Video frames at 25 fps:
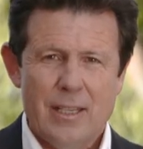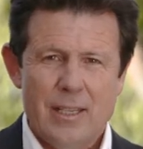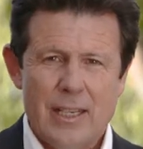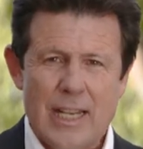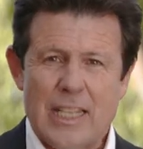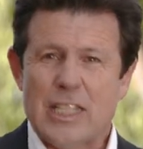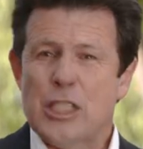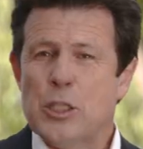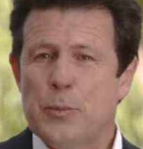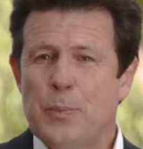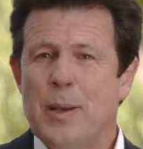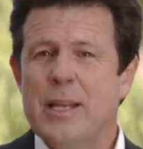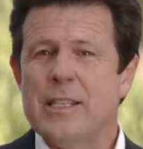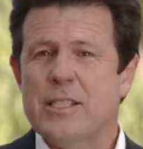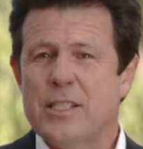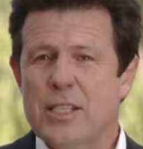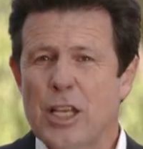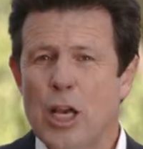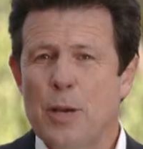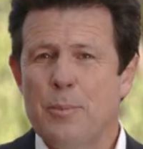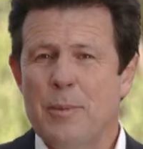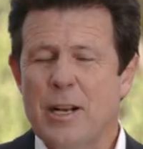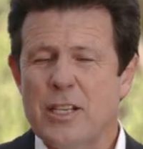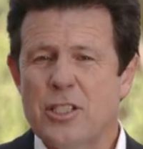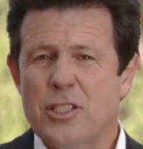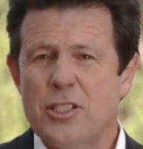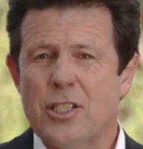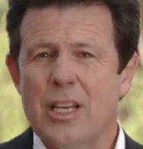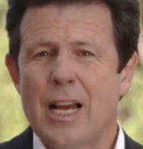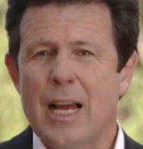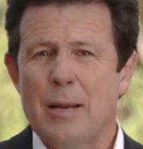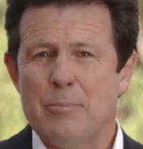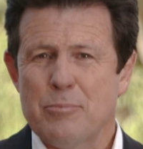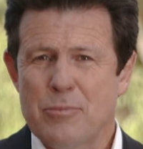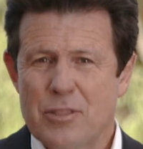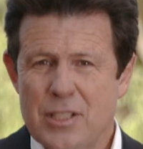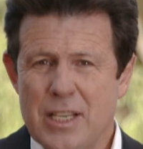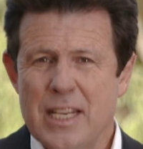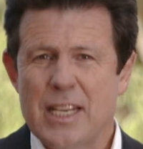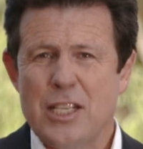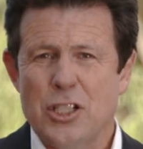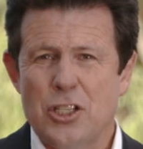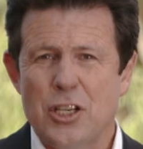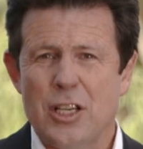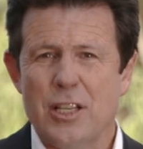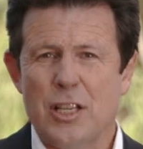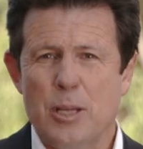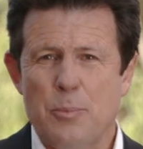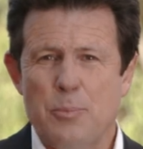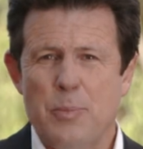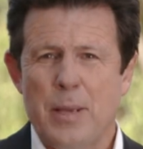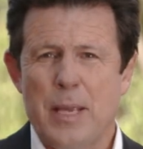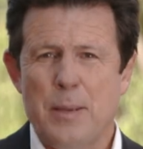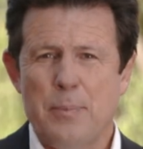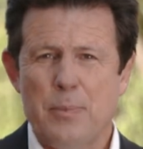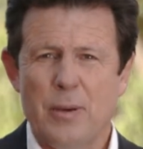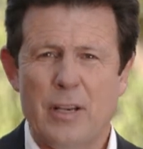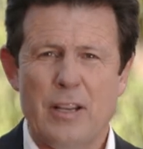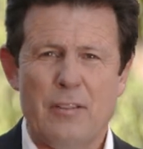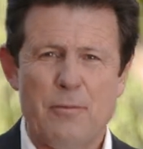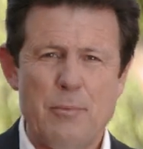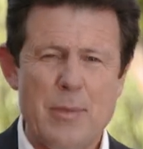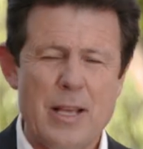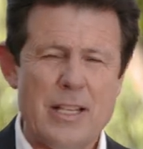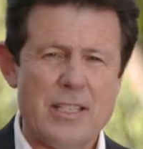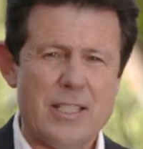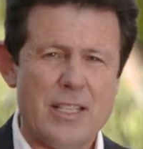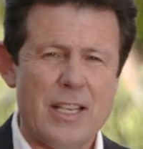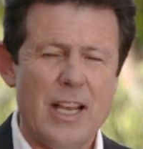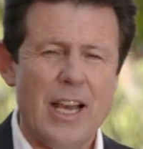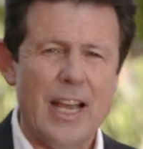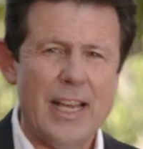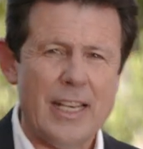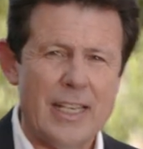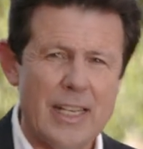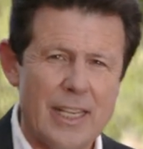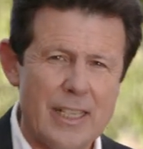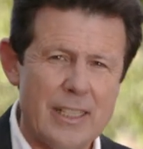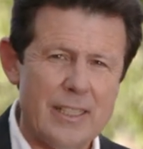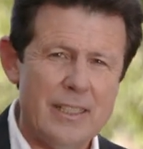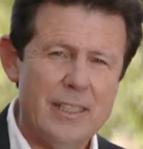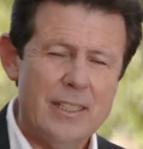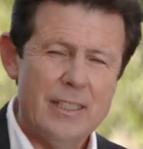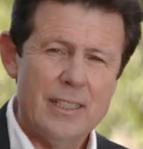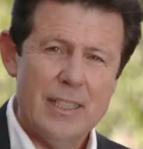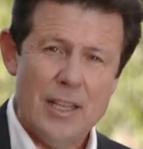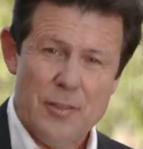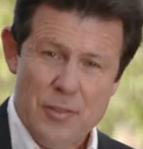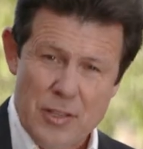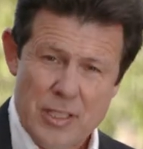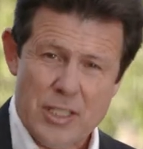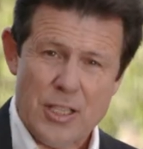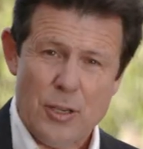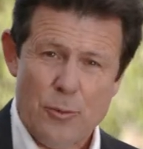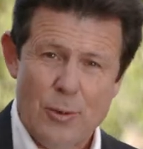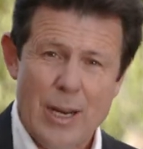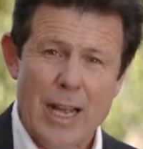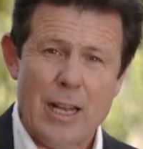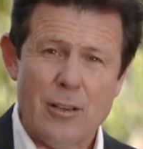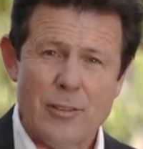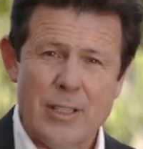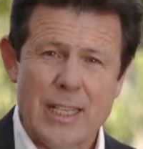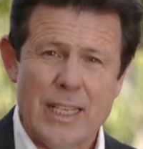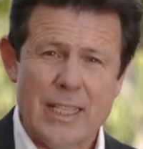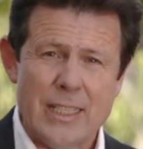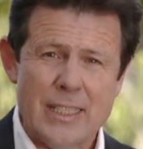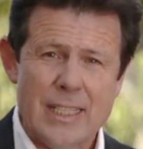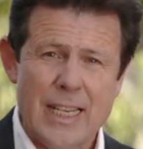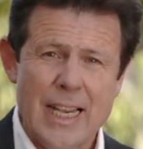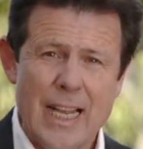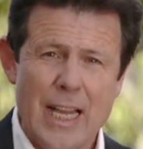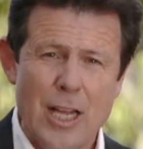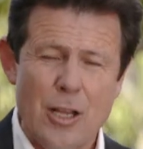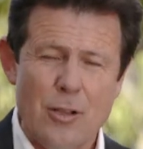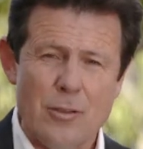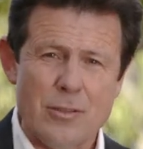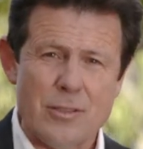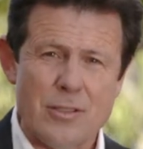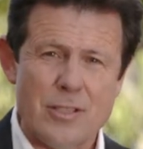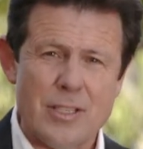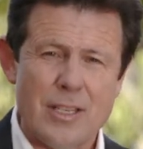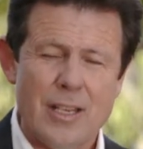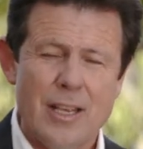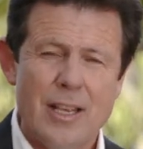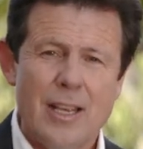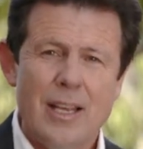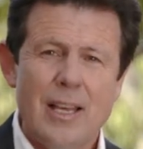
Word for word: and spent so much time teaching the people of Bethsaida and the surrounding towns,